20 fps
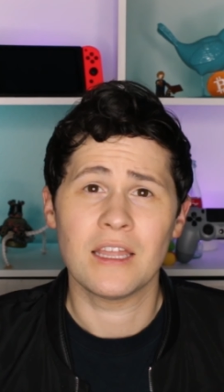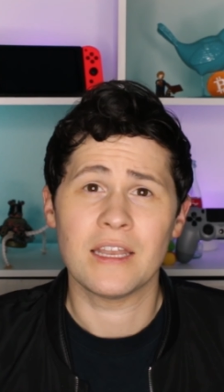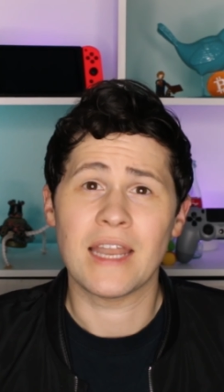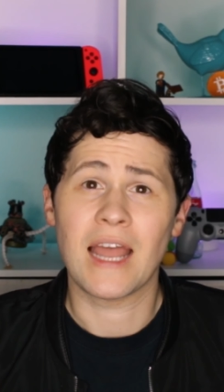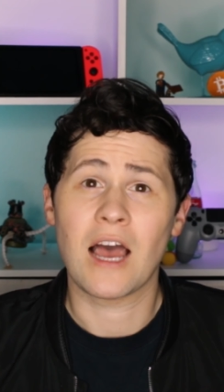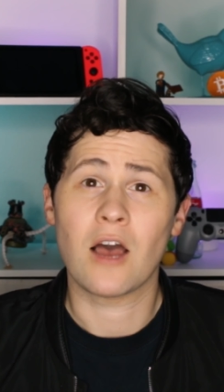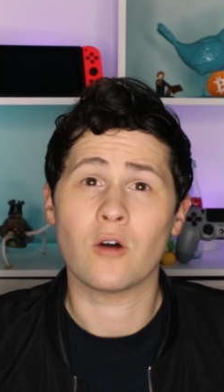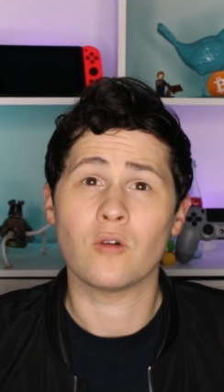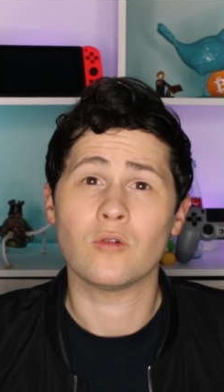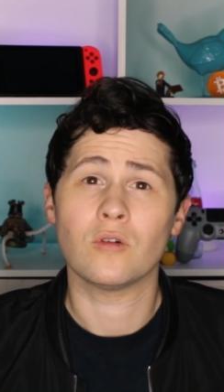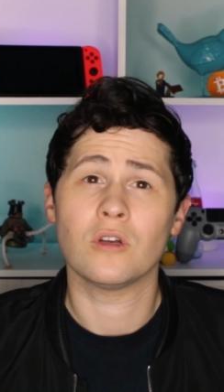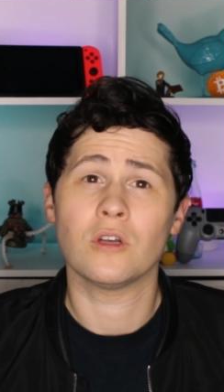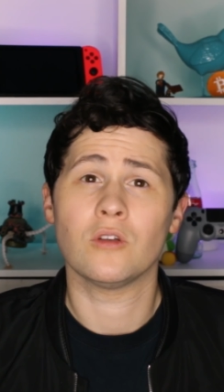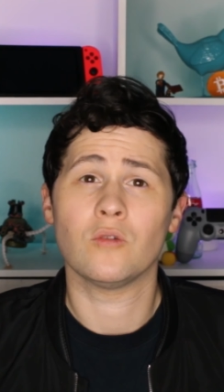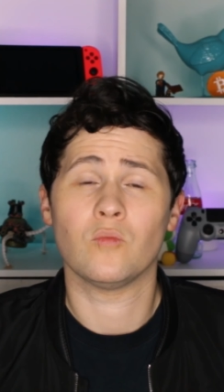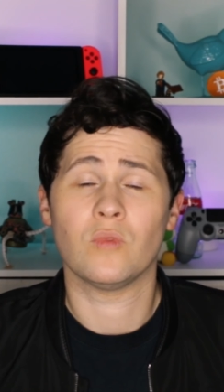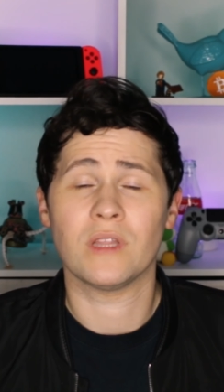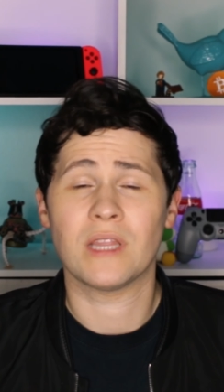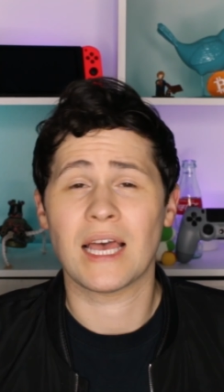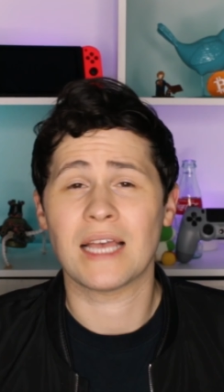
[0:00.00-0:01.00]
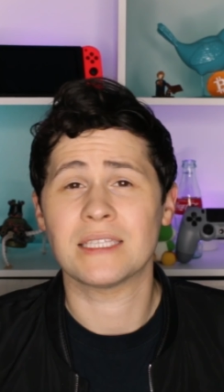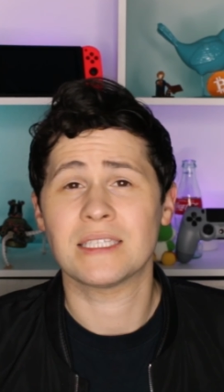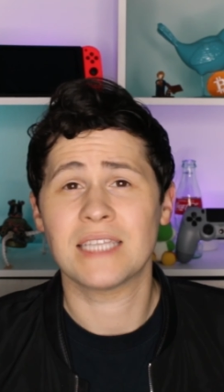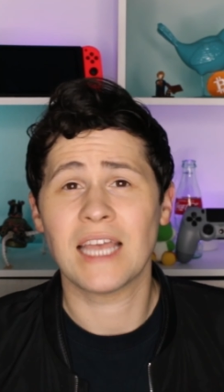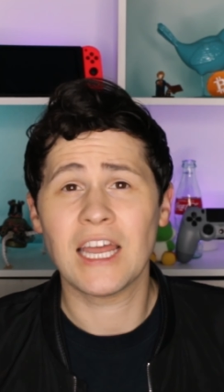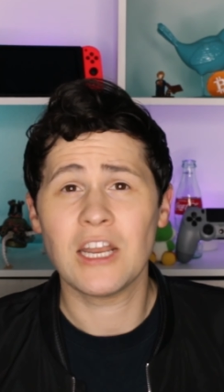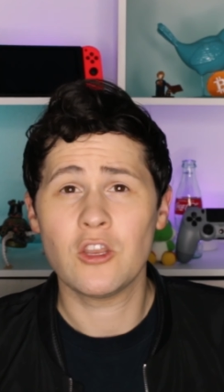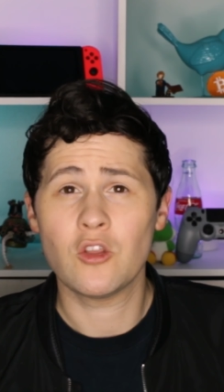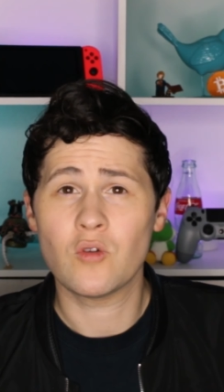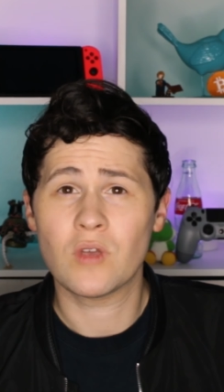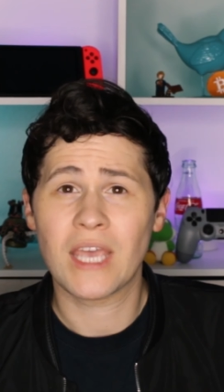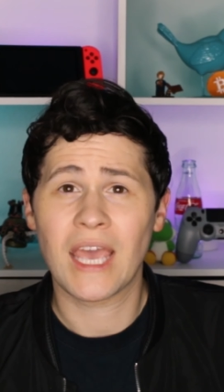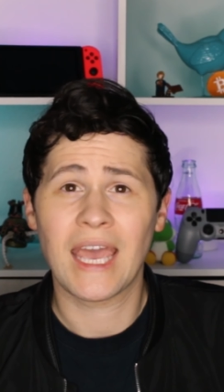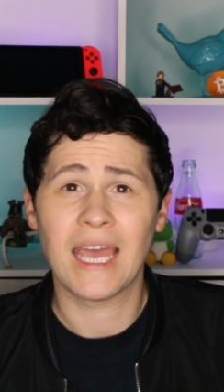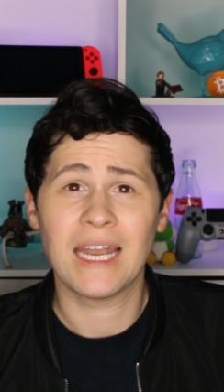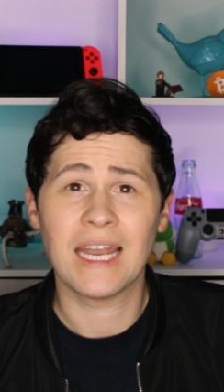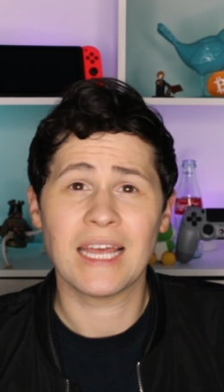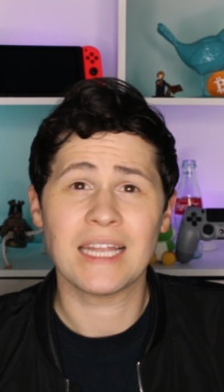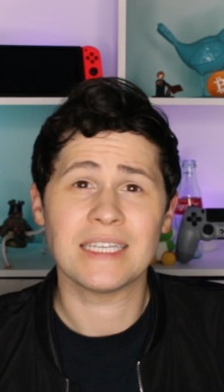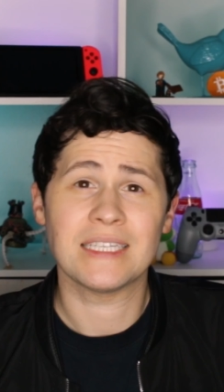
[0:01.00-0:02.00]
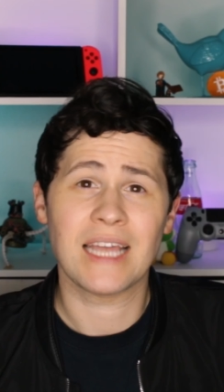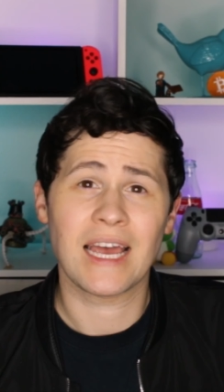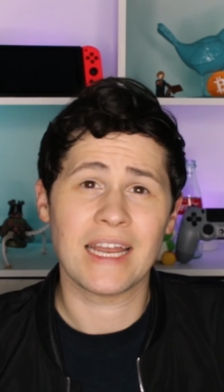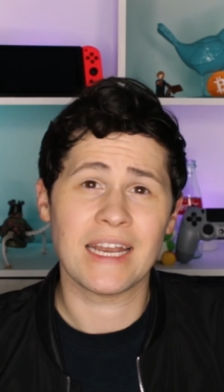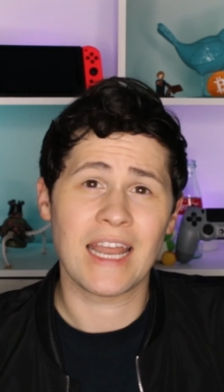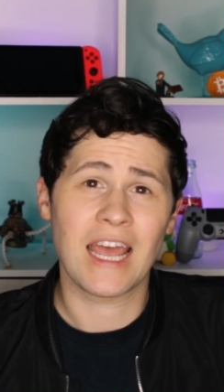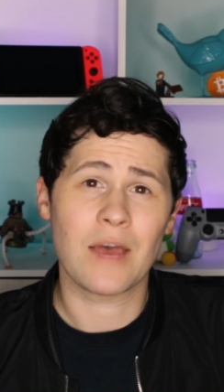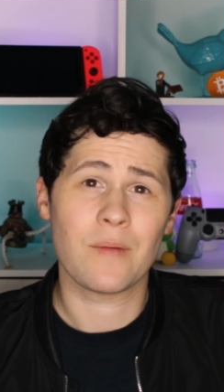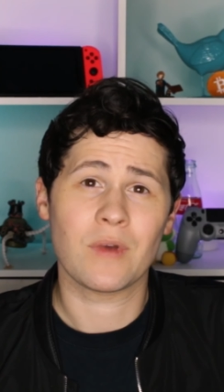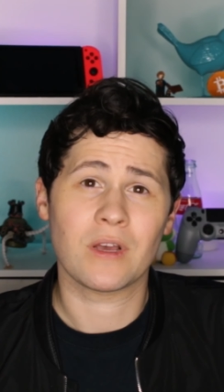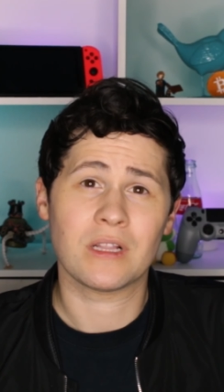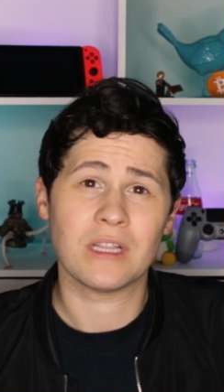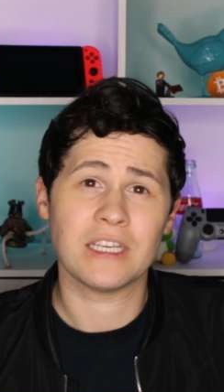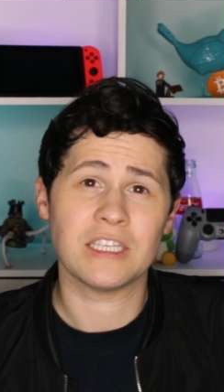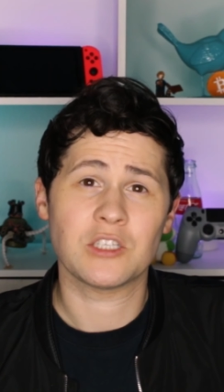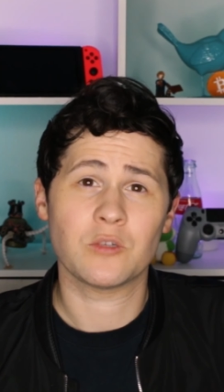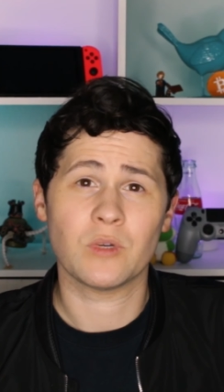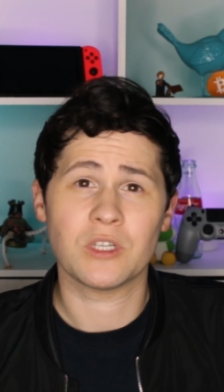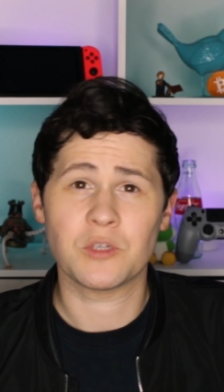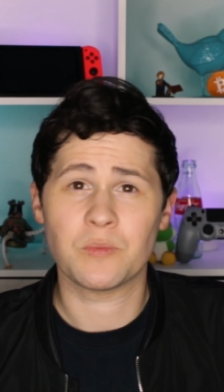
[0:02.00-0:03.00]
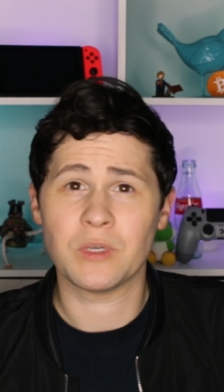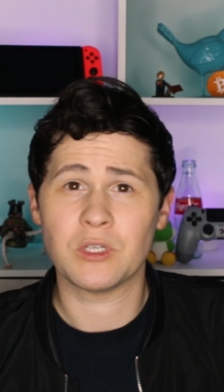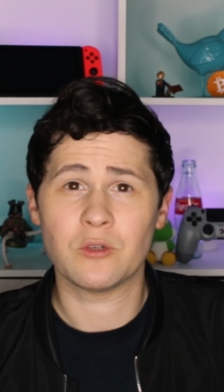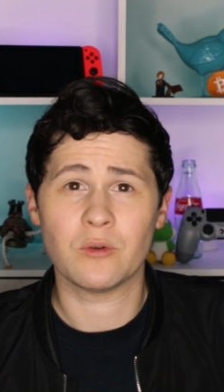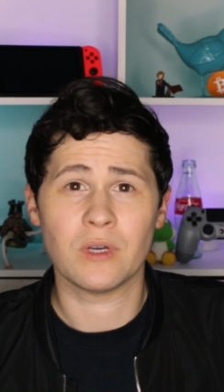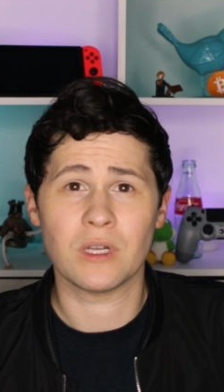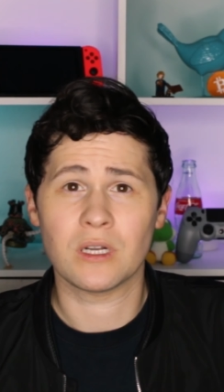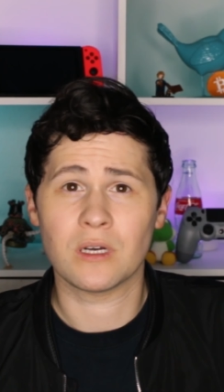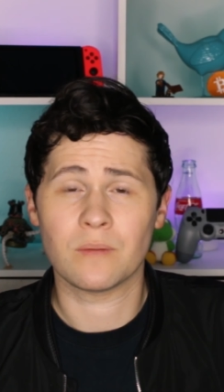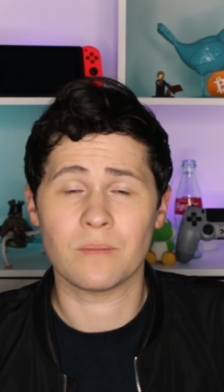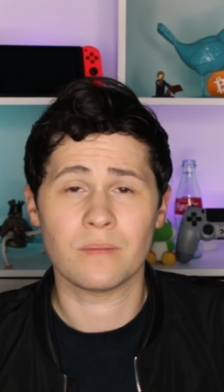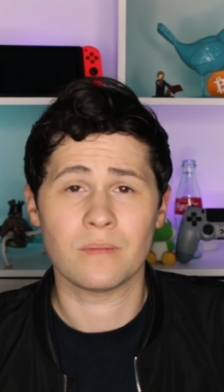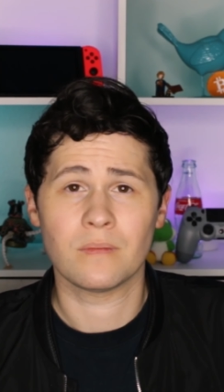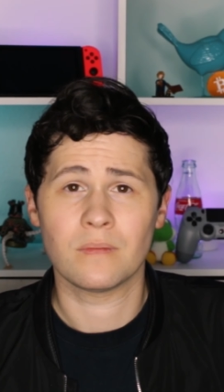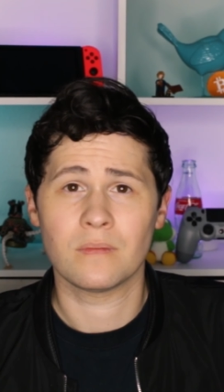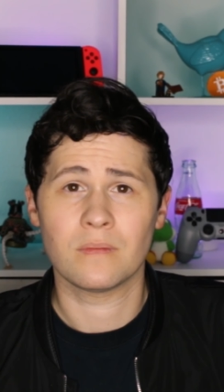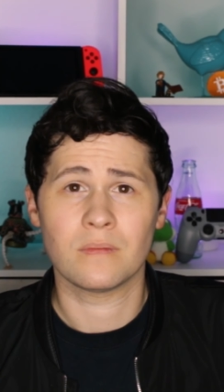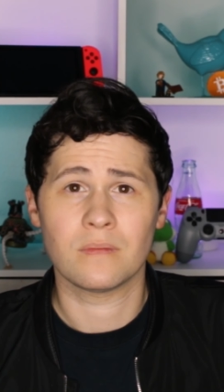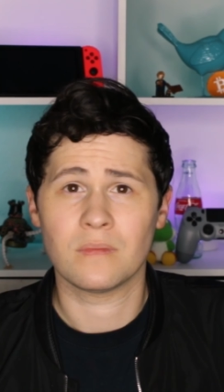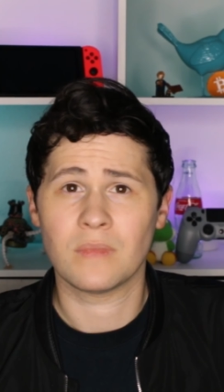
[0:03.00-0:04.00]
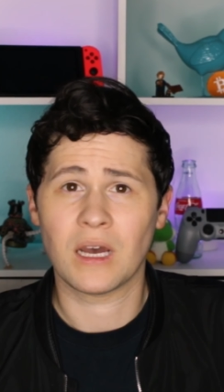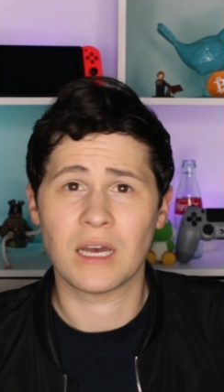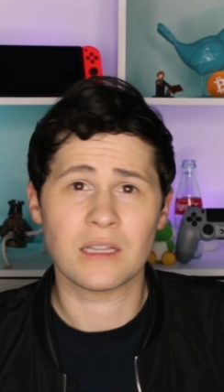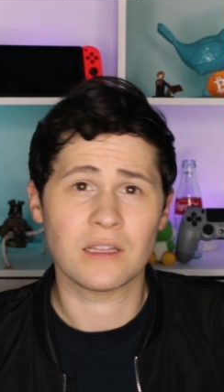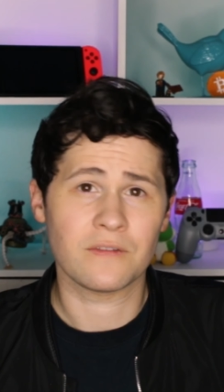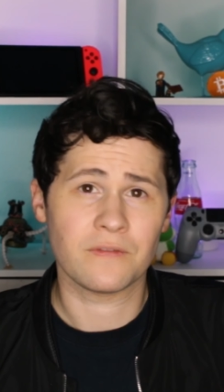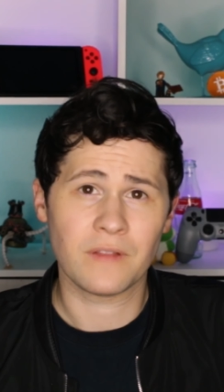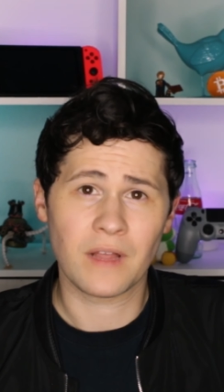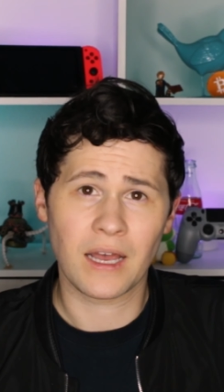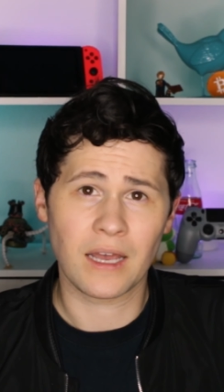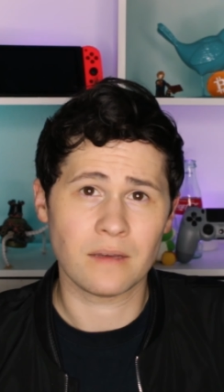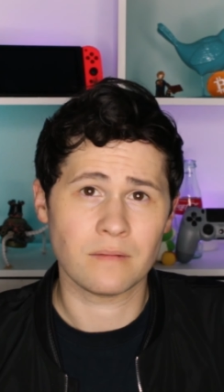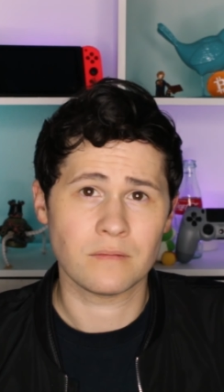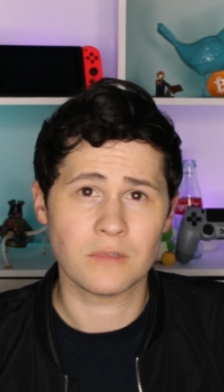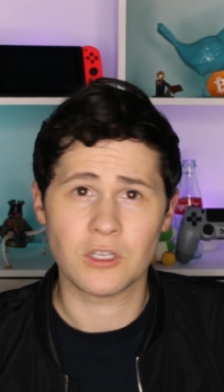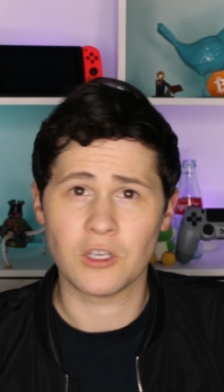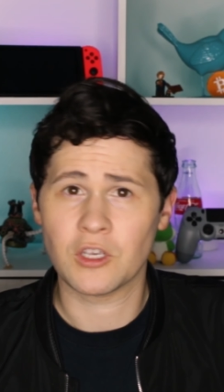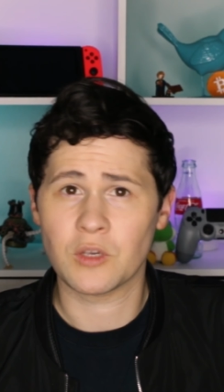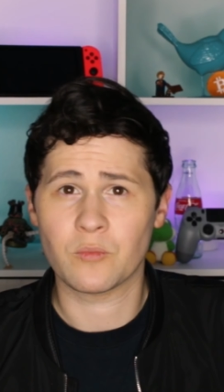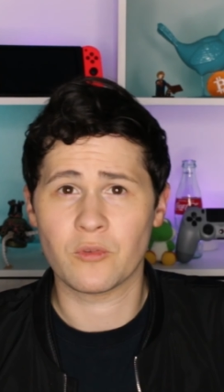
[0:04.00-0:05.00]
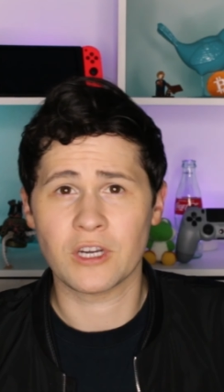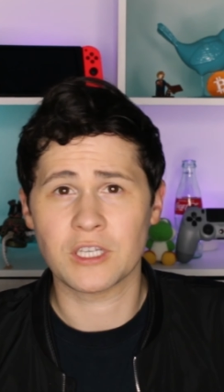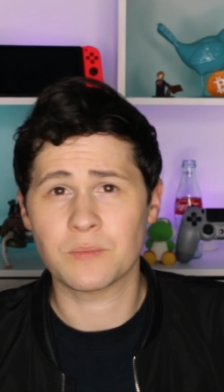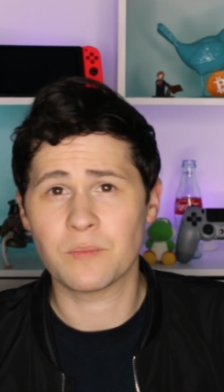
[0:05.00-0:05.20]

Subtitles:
Now, with that said, you can dynamically switch between them on the fly. So you can press